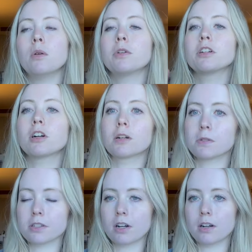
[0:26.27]
When you're on
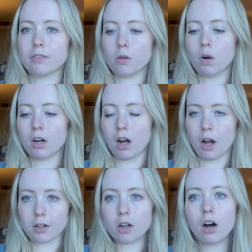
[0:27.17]
reserve, you are
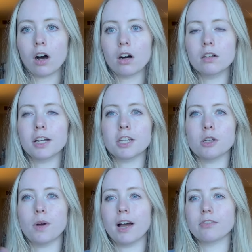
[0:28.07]
on call and
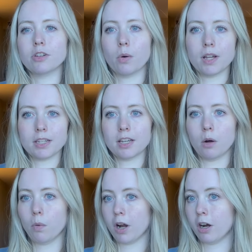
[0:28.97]
you have no
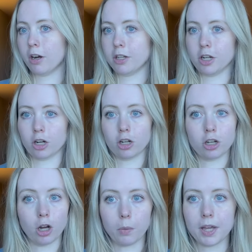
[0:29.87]
idea where you're
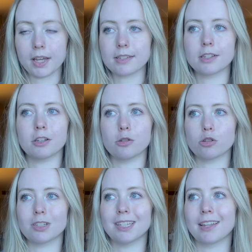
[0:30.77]
going until
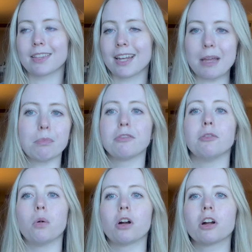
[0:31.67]
usually like the night
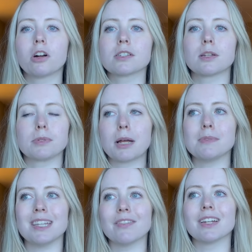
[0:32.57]
before or
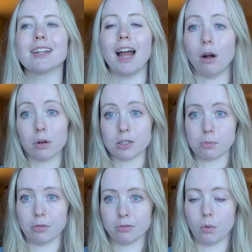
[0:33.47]
sometimes even hours
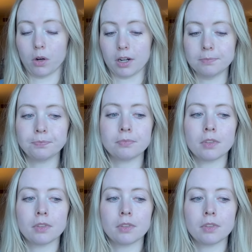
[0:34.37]
before.